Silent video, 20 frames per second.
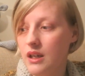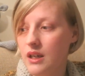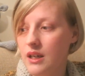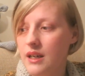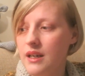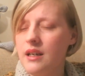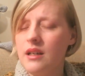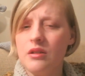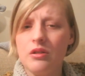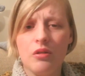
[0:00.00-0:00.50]

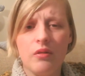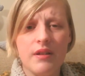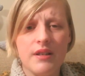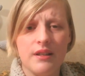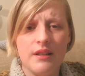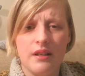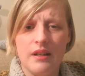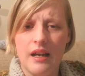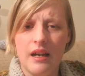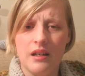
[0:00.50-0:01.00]
it is
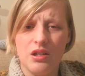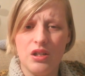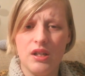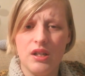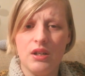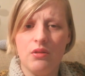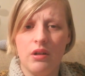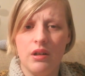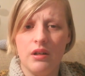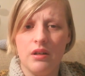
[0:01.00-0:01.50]
always actually
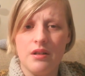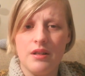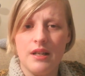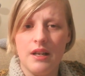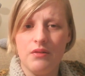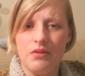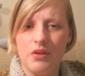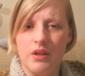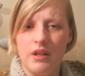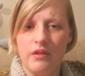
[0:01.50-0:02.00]
quite nice to
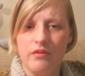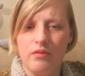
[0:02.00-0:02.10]
have something